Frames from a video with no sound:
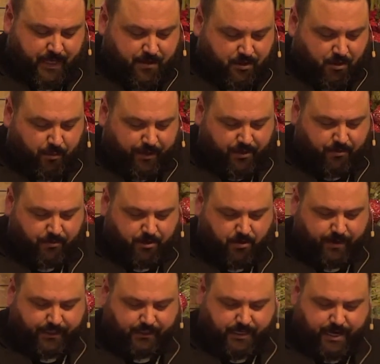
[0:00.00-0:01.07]
Though we don't
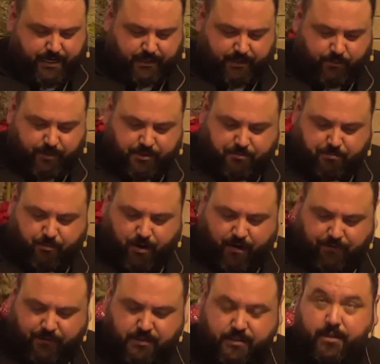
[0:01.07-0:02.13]
know exactly which
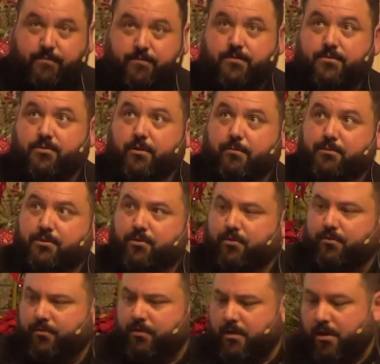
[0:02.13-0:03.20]
prophecy of
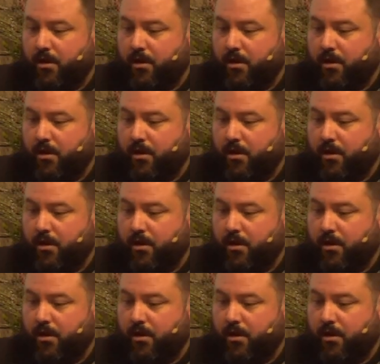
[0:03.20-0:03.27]
Scripture